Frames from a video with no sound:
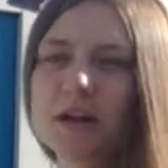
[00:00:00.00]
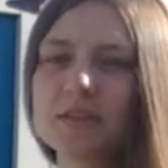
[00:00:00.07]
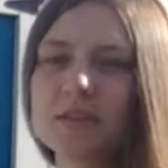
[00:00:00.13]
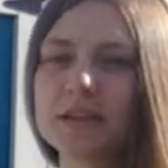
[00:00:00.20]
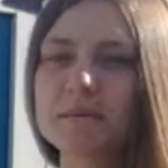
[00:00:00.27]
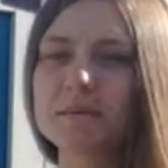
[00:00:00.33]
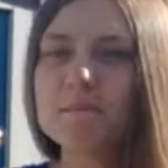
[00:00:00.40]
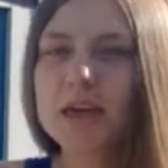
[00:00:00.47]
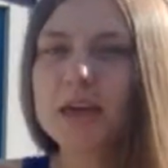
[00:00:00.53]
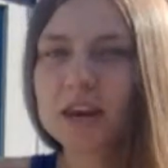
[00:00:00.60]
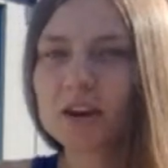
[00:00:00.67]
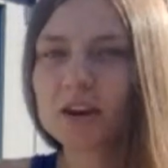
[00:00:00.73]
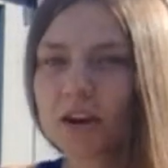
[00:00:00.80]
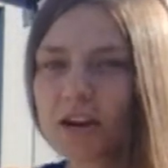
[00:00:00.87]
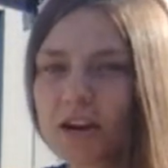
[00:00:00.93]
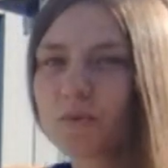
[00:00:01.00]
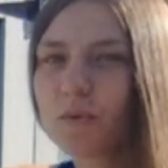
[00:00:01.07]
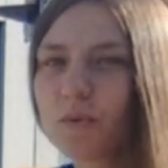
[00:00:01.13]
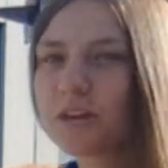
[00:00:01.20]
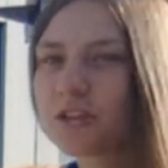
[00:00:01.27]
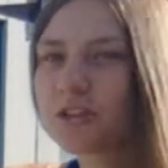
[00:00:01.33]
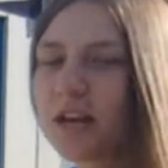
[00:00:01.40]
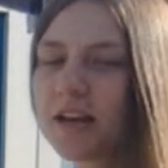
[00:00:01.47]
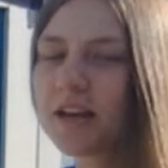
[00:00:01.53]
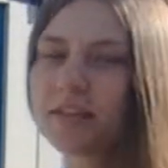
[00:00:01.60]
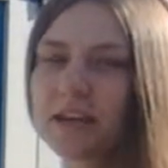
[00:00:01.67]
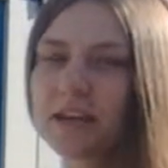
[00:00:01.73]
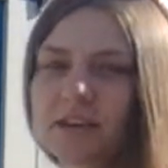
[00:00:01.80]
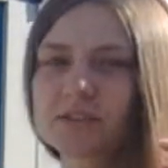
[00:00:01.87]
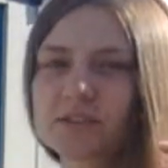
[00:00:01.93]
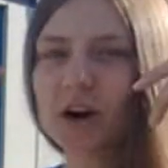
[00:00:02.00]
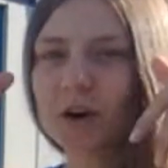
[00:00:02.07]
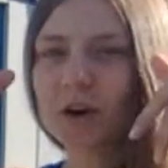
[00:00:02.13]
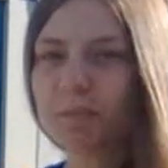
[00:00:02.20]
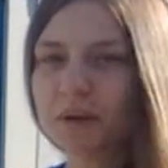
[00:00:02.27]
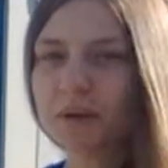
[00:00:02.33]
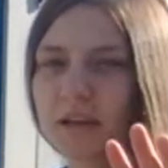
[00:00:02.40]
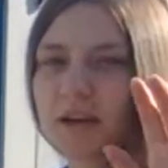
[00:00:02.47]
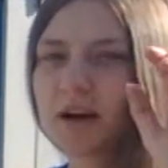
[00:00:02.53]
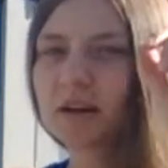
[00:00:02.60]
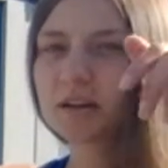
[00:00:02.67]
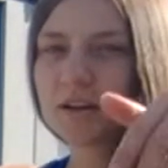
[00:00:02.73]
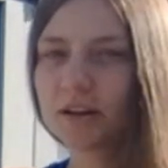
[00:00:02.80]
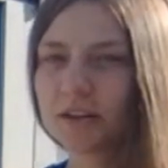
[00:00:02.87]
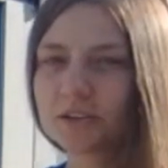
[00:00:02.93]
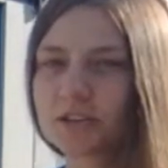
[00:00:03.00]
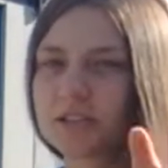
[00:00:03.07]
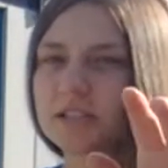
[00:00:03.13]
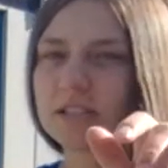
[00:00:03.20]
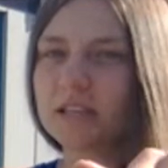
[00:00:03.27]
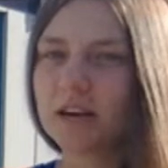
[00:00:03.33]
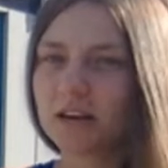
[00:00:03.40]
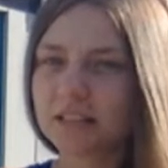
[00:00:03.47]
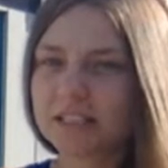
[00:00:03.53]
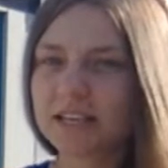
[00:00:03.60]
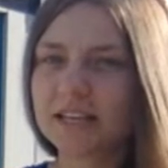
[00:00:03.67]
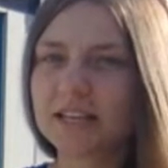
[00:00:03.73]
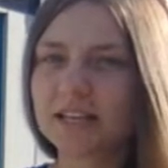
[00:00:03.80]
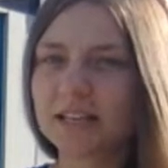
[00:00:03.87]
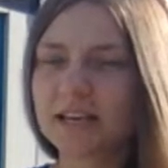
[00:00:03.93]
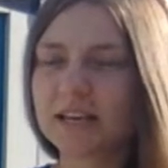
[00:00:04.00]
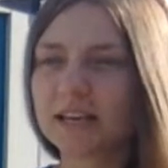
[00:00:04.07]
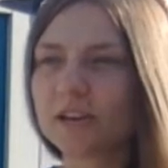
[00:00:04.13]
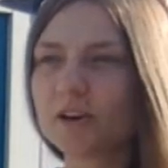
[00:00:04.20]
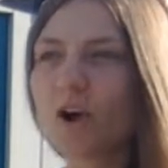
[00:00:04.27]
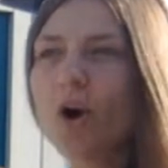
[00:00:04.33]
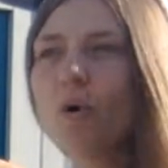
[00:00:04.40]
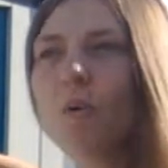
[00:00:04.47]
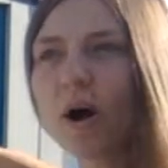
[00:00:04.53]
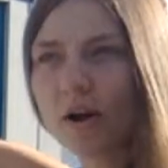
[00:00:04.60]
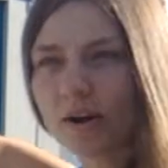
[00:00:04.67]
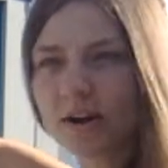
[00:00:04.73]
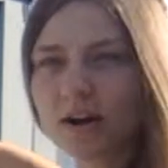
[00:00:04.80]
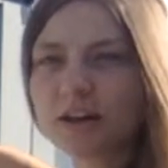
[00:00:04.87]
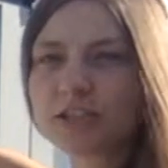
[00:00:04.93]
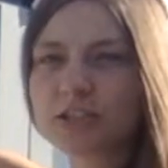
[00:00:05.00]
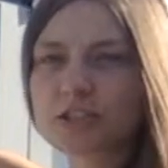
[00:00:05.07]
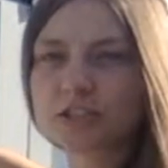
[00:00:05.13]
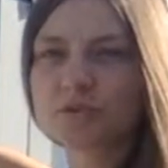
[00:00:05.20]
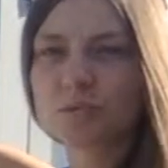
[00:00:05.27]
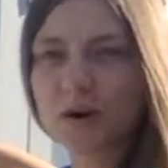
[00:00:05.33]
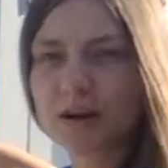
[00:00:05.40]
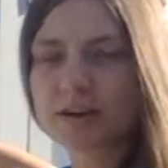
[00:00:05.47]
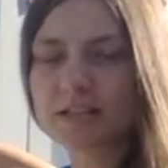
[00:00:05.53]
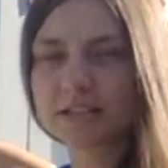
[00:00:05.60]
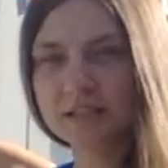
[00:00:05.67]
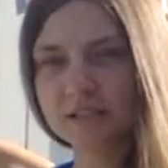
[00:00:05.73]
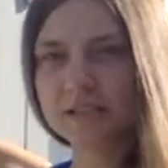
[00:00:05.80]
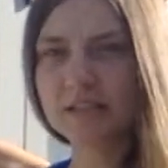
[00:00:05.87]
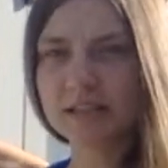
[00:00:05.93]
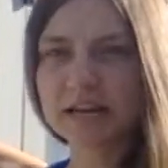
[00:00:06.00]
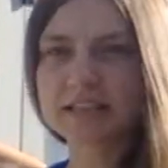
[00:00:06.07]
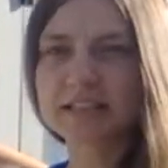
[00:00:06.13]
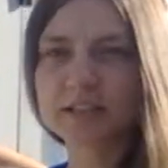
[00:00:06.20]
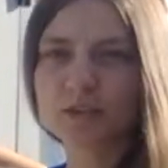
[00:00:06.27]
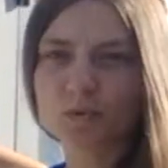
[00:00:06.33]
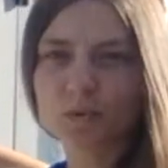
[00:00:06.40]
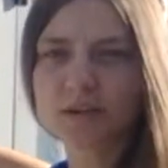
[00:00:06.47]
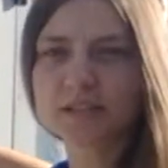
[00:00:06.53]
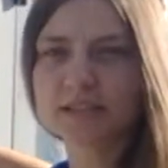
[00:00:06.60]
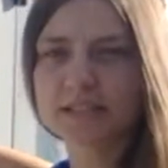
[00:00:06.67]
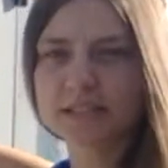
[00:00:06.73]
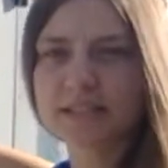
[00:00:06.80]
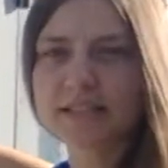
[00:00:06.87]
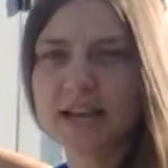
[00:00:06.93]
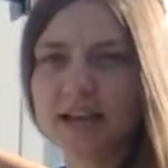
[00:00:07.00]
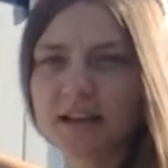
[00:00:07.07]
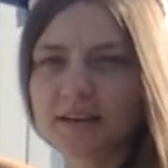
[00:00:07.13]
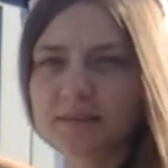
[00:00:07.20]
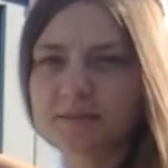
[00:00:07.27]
the manner in which things are being unconsciously articulated while our conscious awareness is selecting the words to say